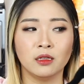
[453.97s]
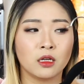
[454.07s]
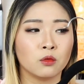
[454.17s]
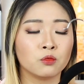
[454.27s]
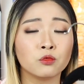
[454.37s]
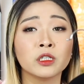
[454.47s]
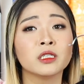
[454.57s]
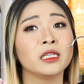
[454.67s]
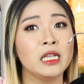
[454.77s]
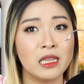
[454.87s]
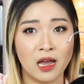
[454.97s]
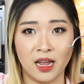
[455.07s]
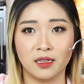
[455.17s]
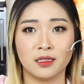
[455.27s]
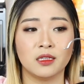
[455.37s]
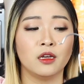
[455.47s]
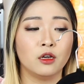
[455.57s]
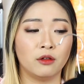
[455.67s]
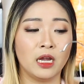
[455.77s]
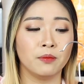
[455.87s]
like a really nice
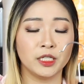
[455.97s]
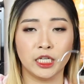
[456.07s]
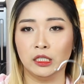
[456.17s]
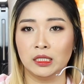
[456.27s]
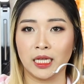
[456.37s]
crepe material.